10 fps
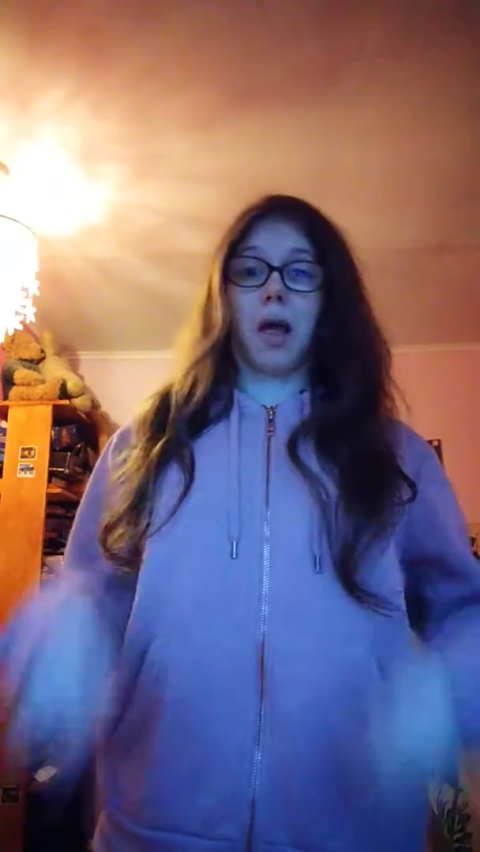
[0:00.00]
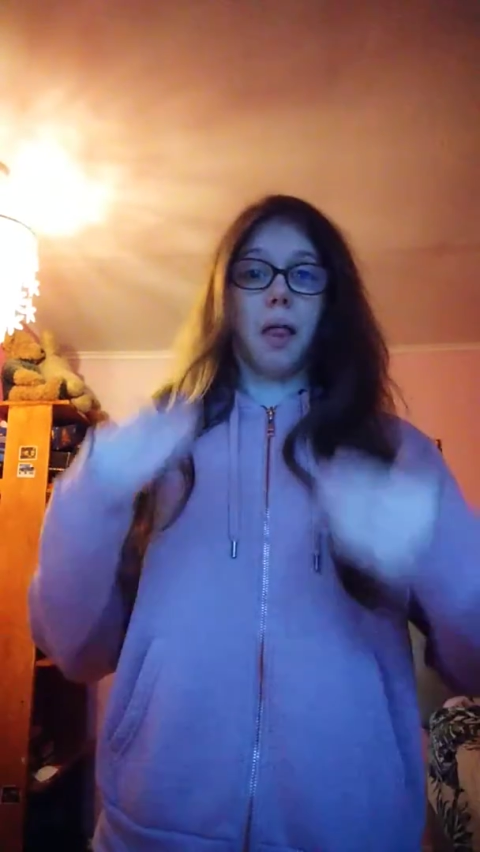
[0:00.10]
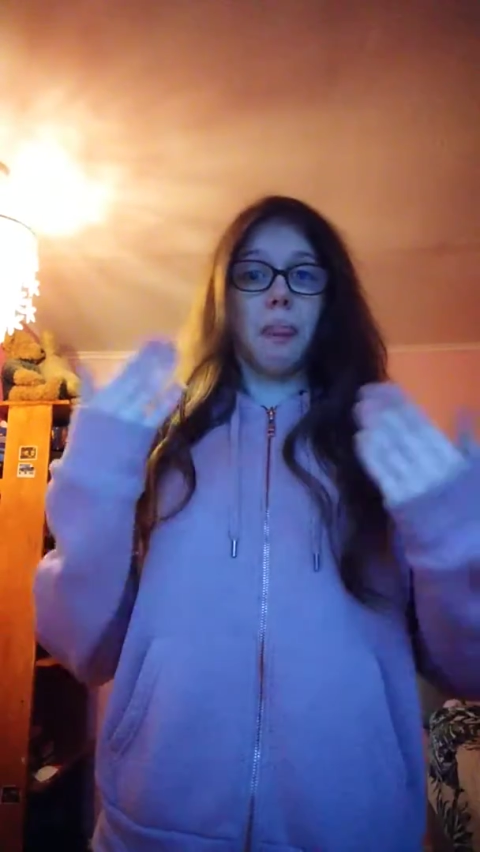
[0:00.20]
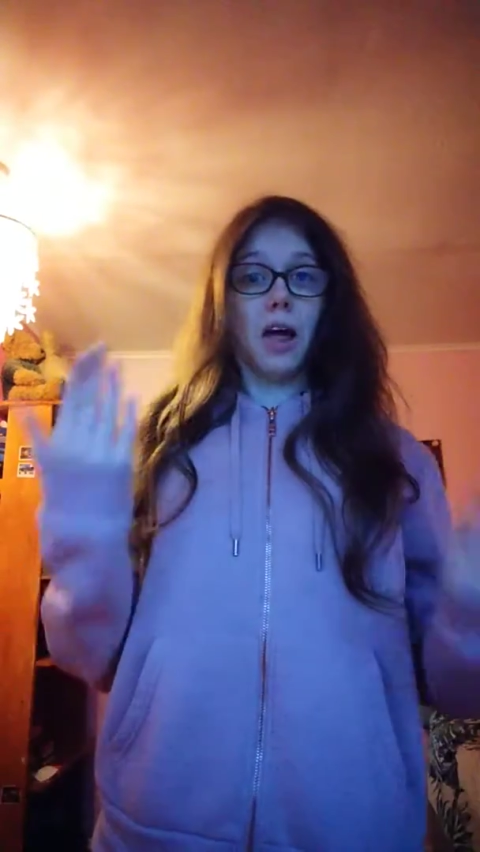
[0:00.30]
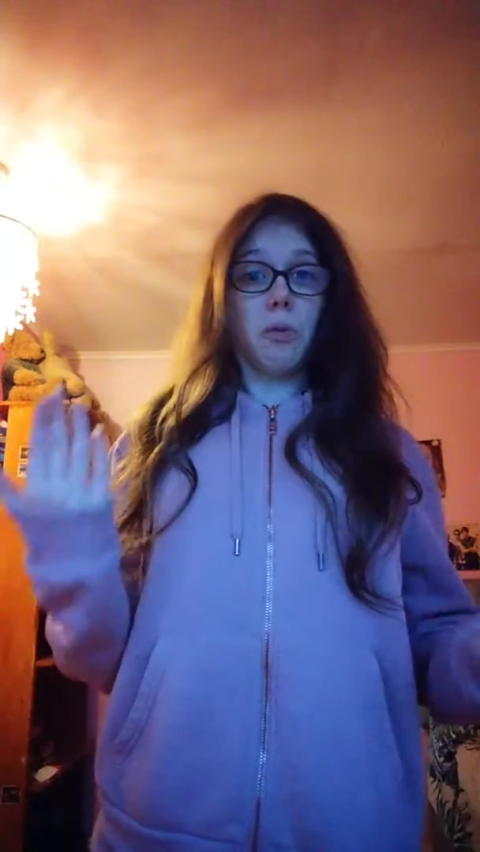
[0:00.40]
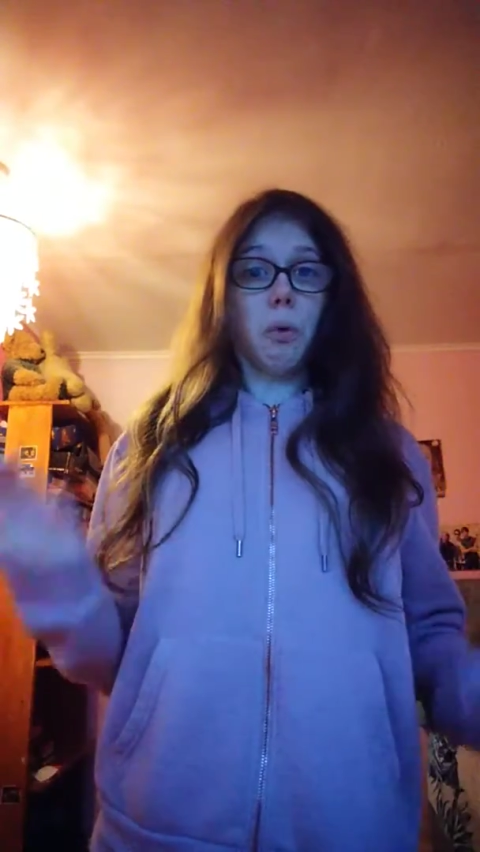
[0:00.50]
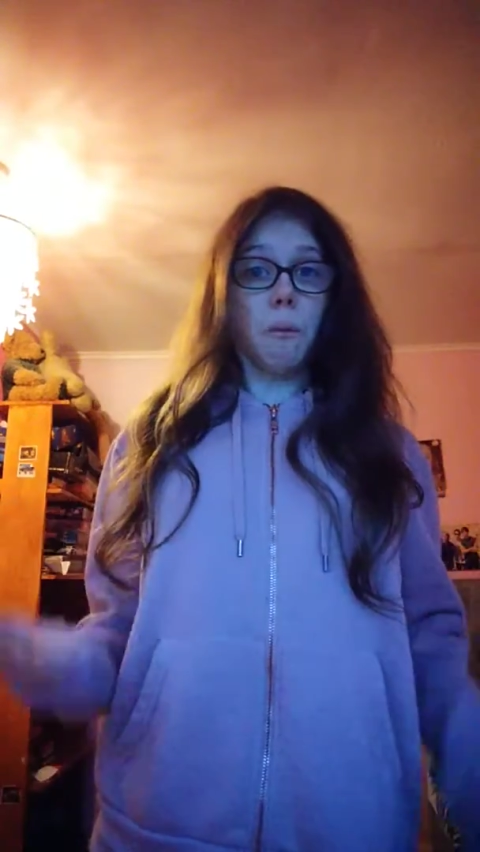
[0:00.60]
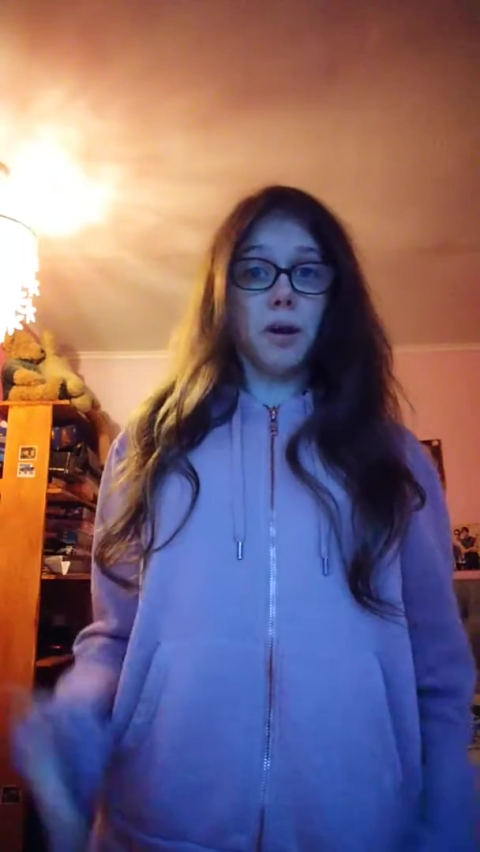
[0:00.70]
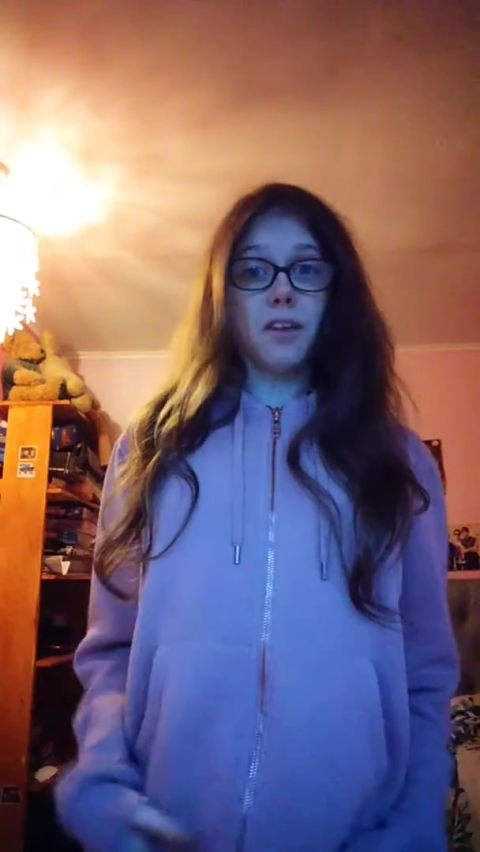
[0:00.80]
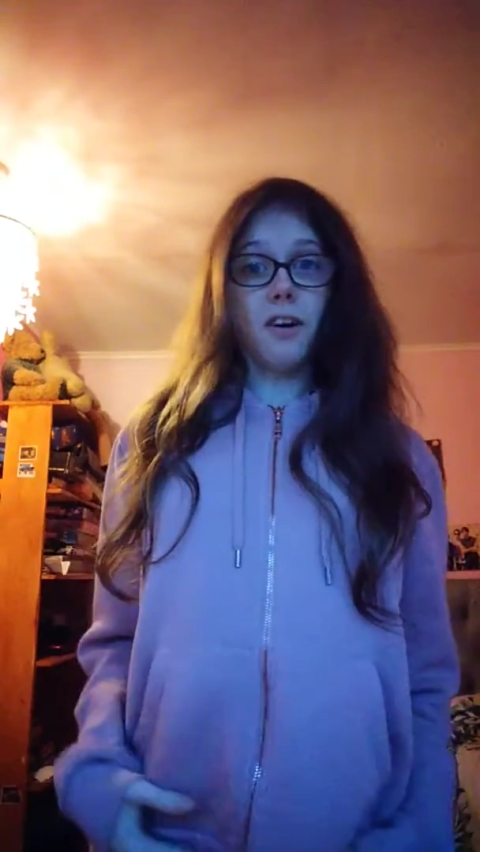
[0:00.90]
that's what I'm
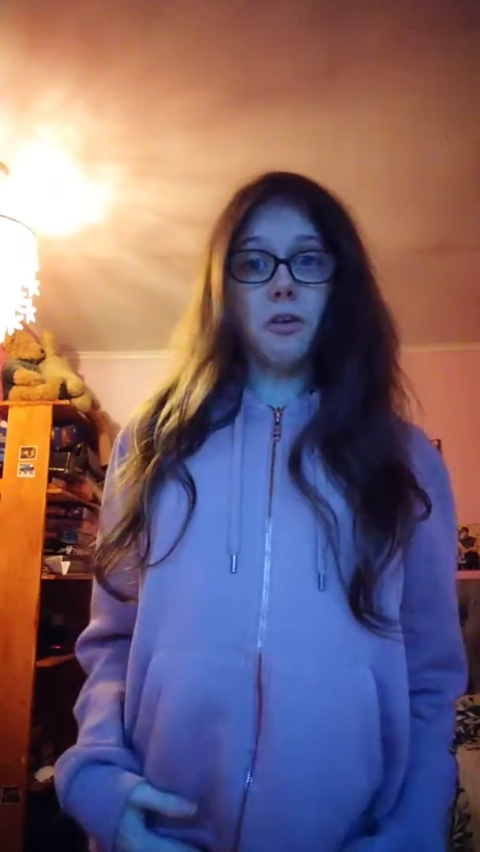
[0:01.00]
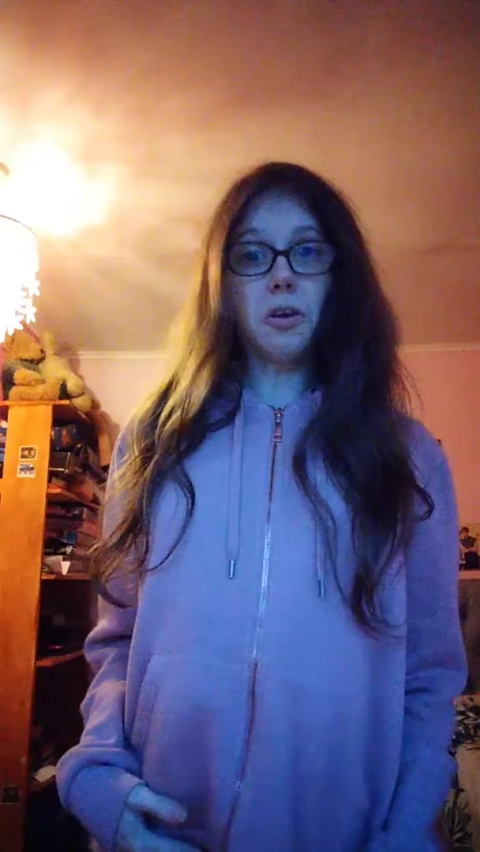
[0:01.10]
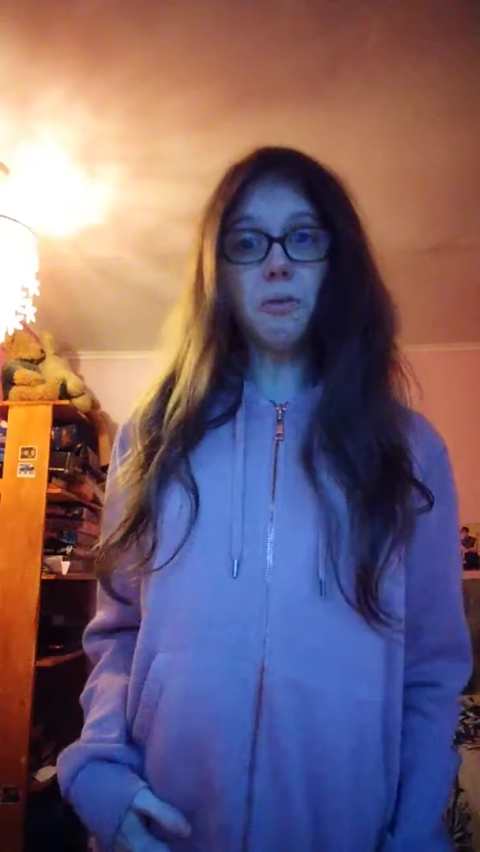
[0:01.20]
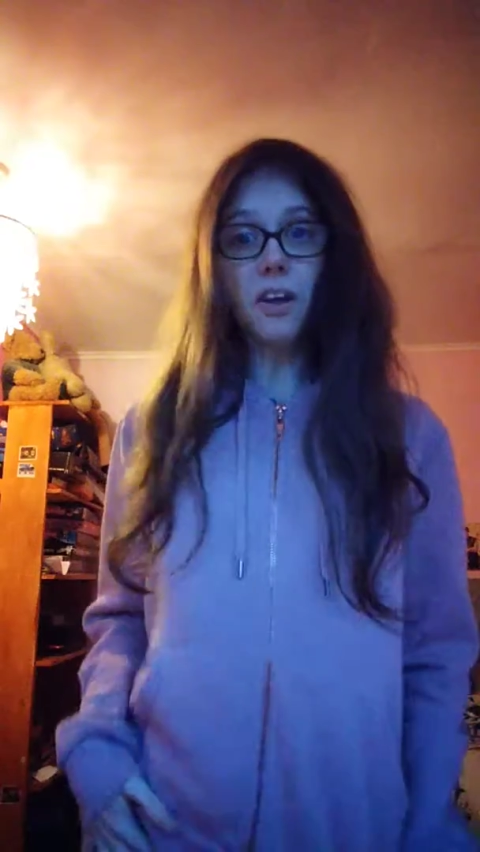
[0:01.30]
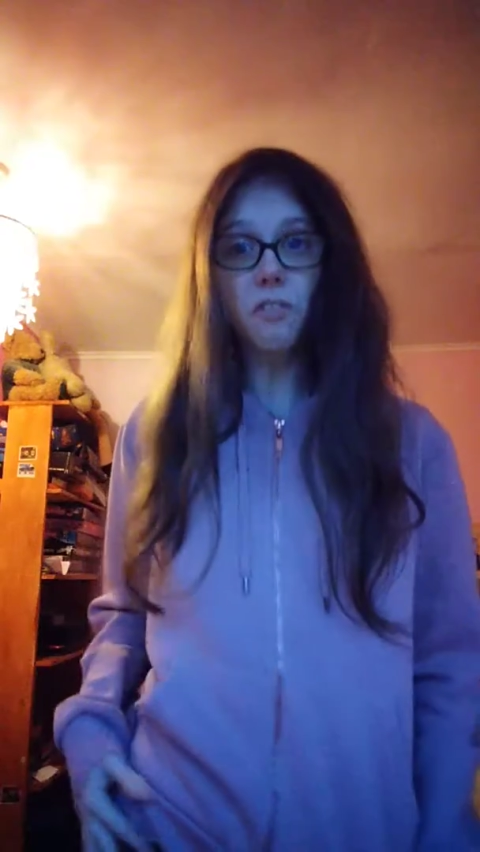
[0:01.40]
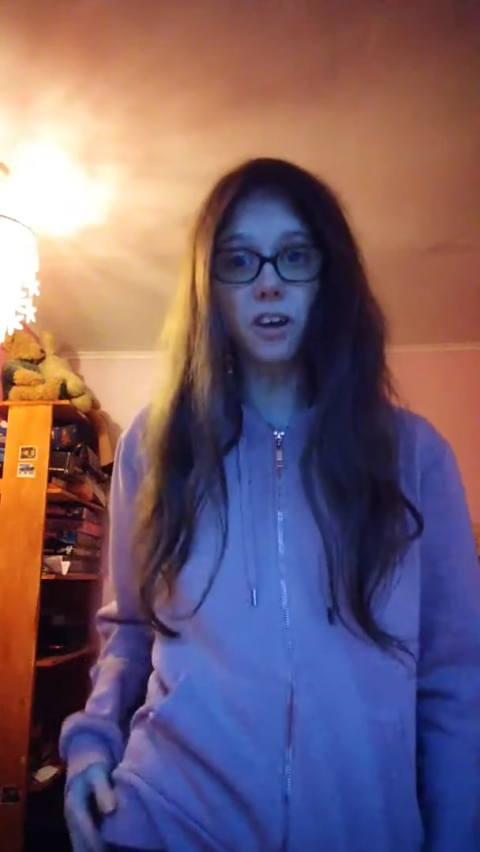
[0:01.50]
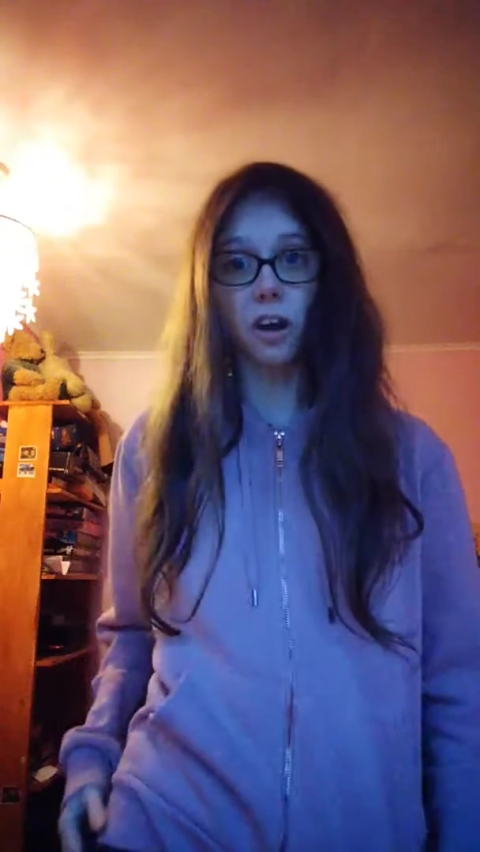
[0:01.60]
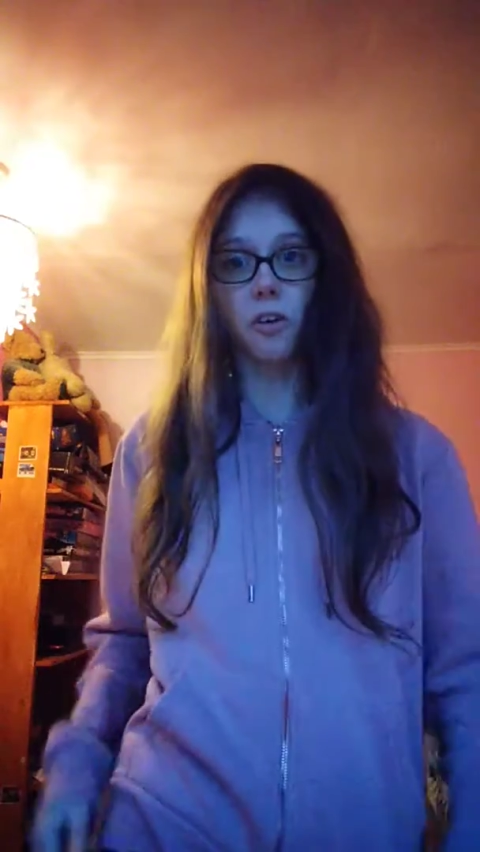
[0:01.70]
going to tell you in this video